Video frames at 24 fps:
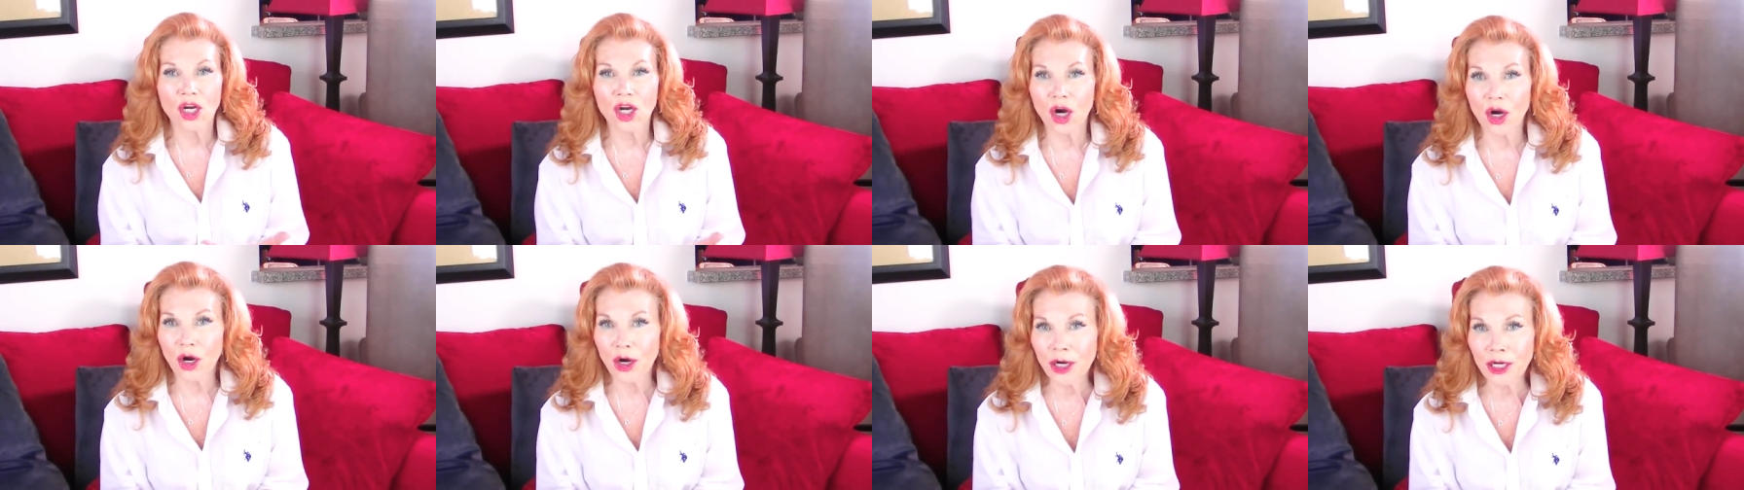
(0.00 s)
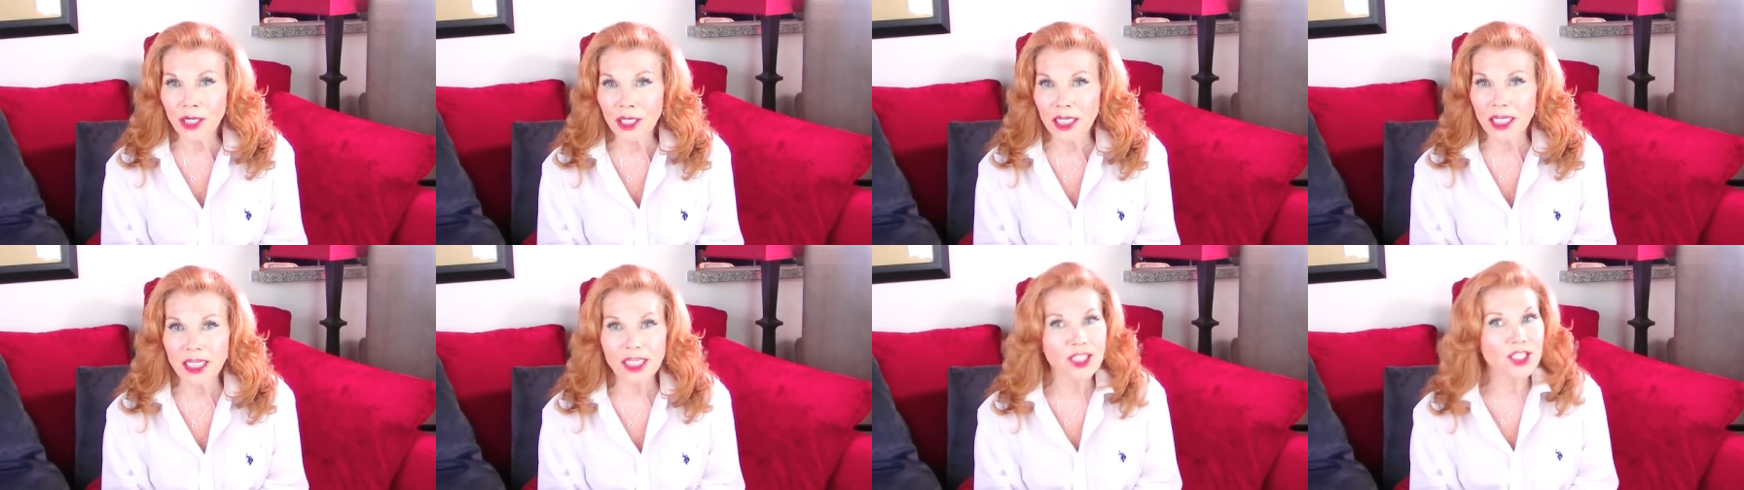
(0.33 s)

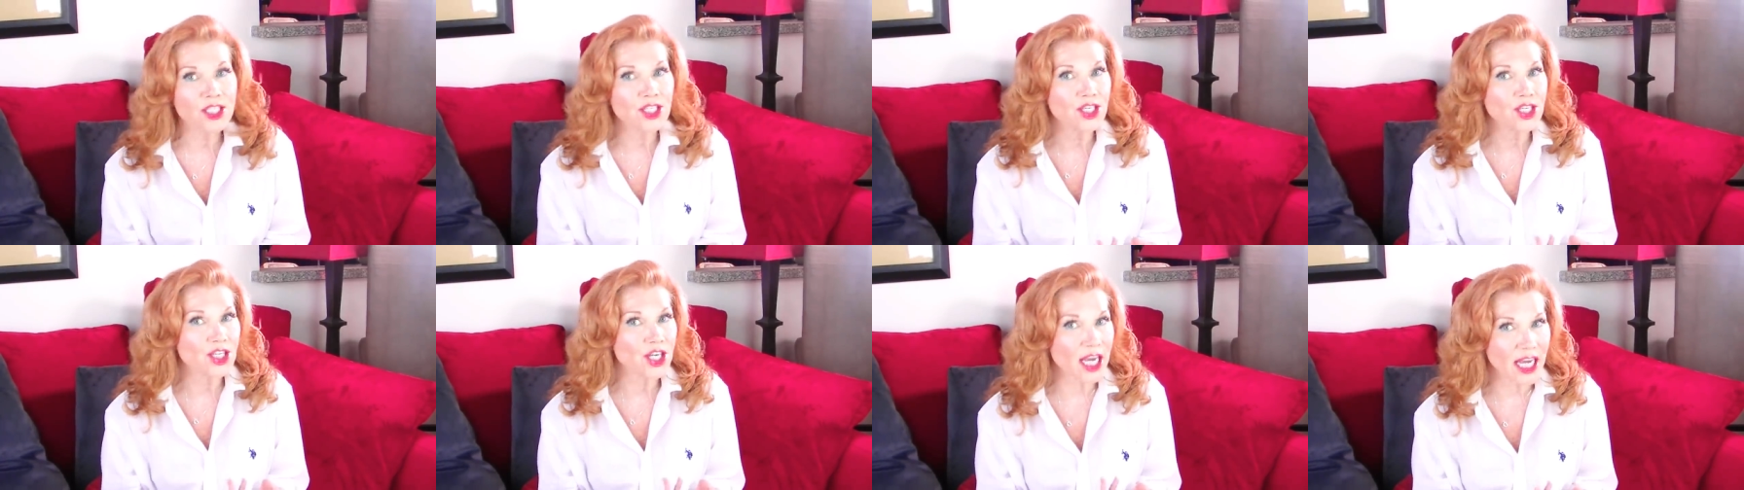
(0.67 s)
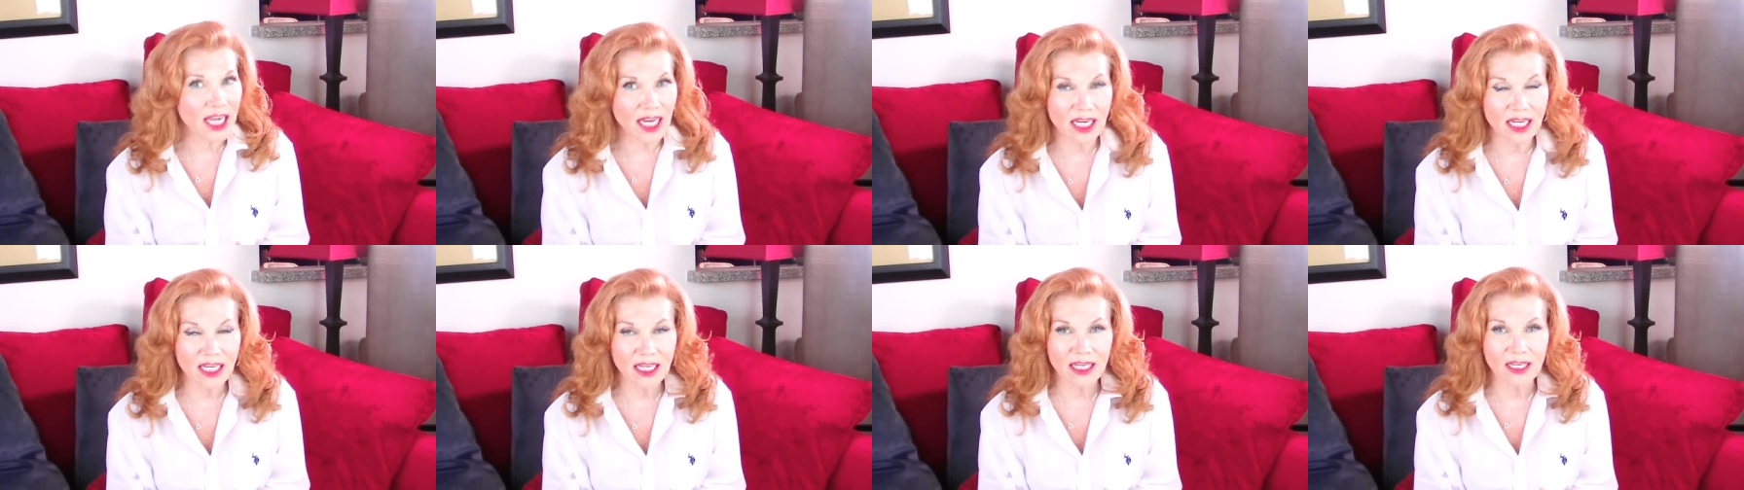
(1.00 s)
guarded,
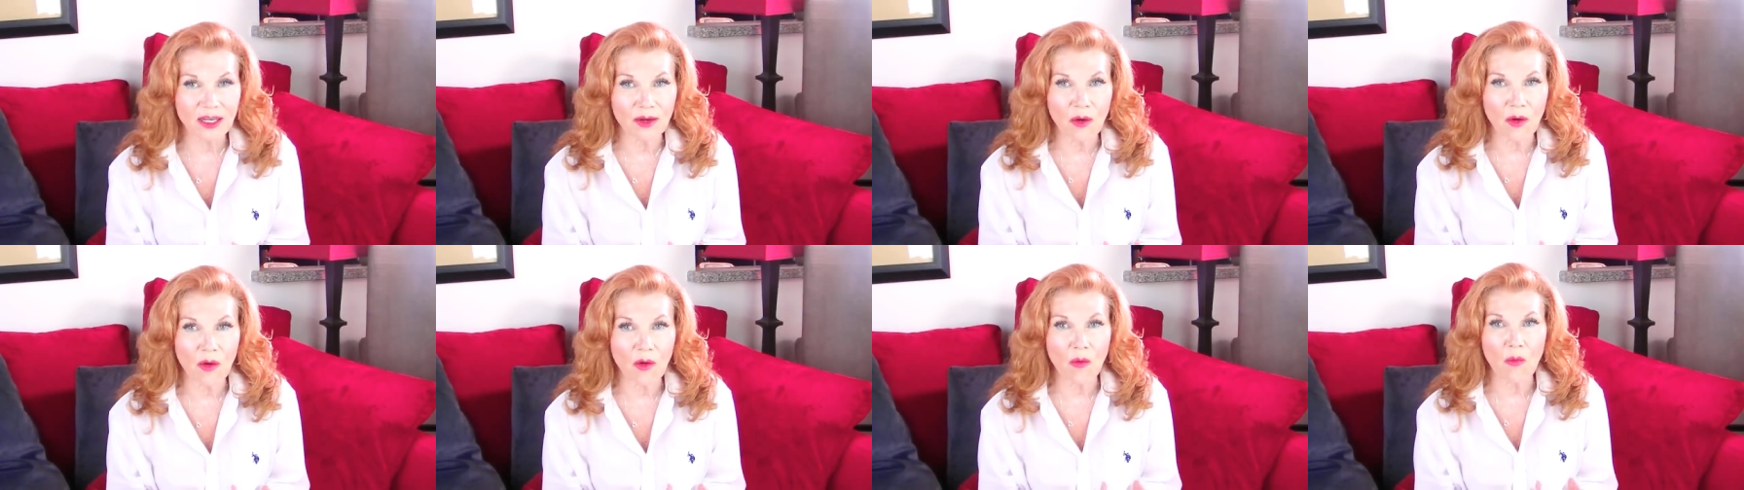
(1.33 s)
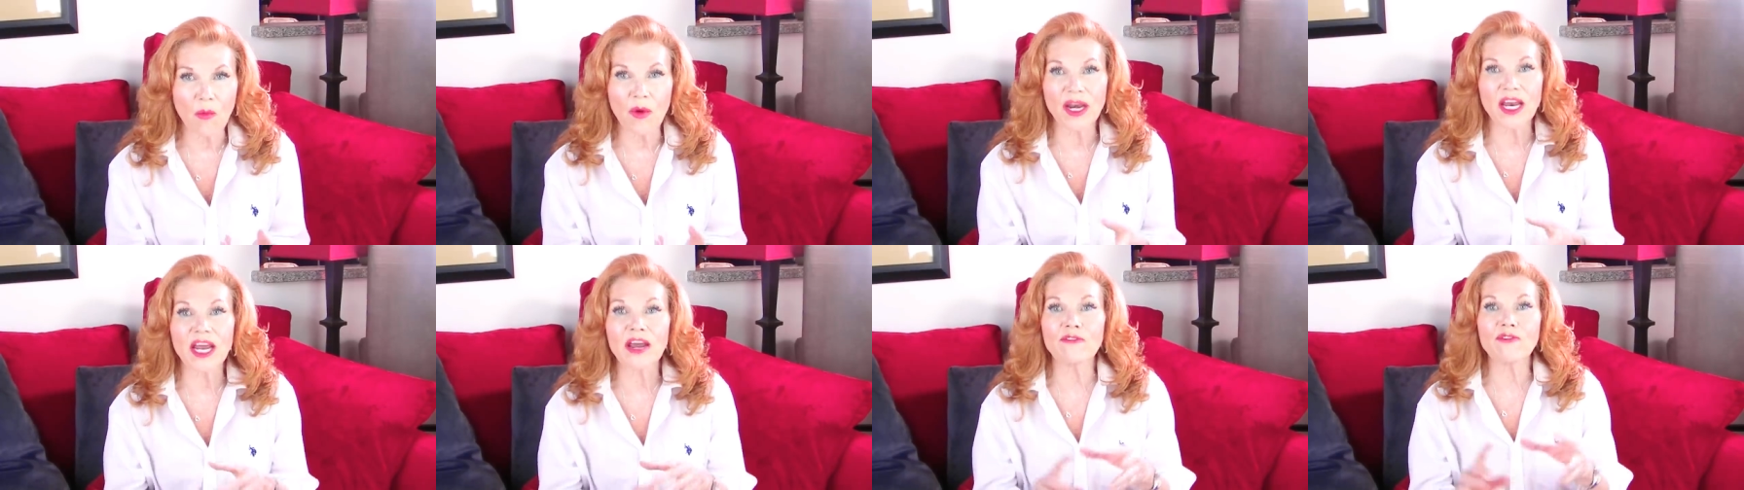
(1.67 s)
jaded,
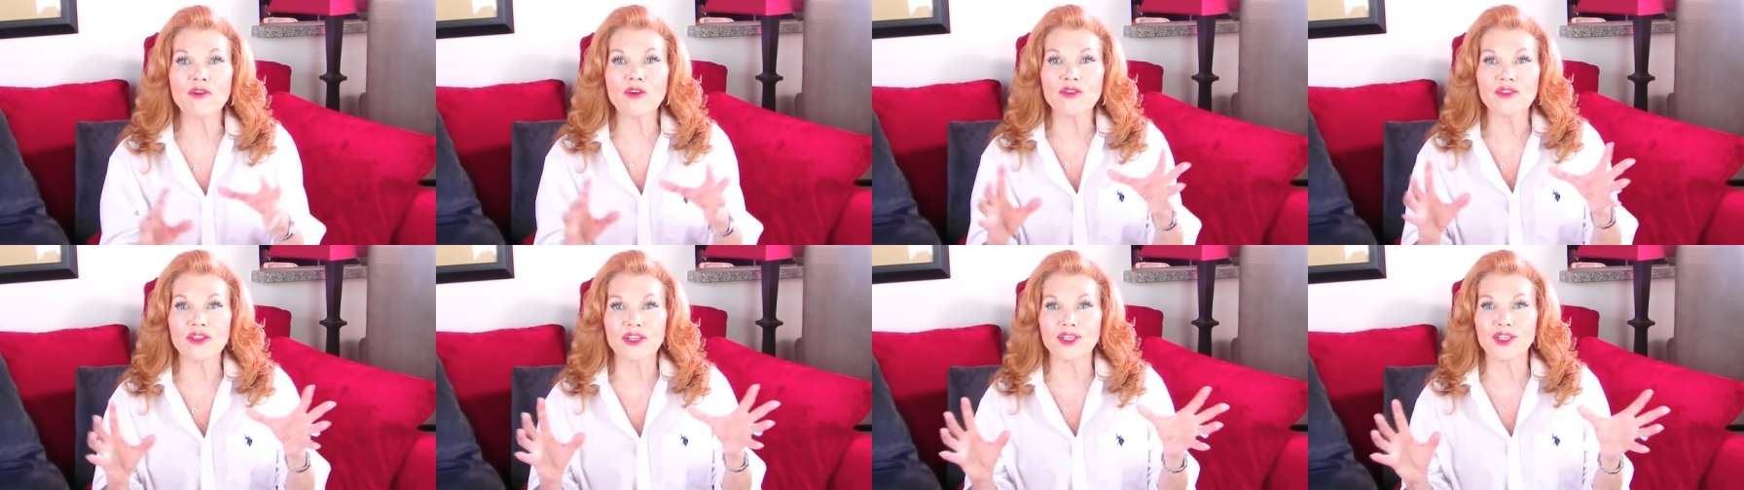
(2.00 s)
whatever